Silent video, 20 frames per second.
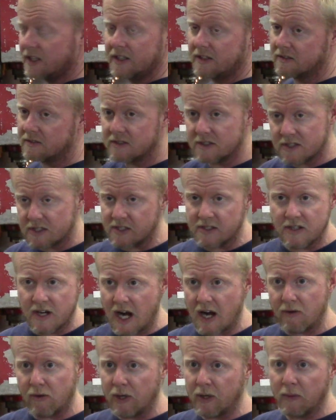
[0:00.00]
run, just a
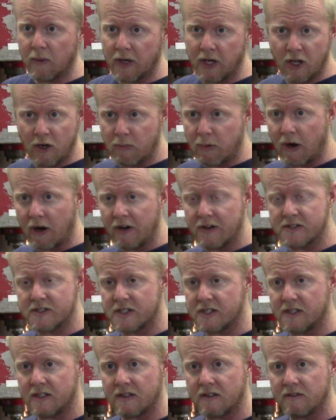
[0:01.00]
dry run with no
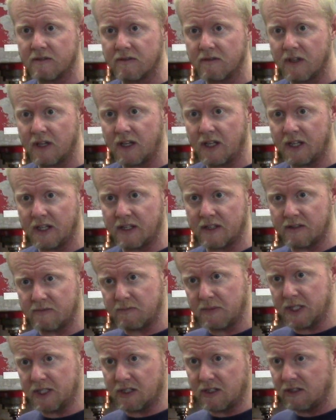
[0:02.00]
parts in the, in the
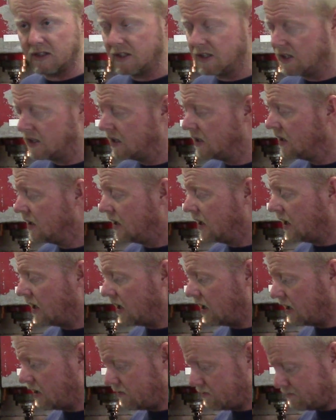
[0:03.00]
mill.
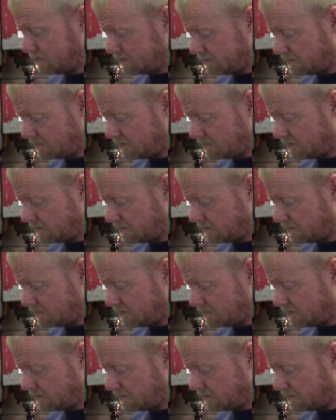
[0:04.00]
Um,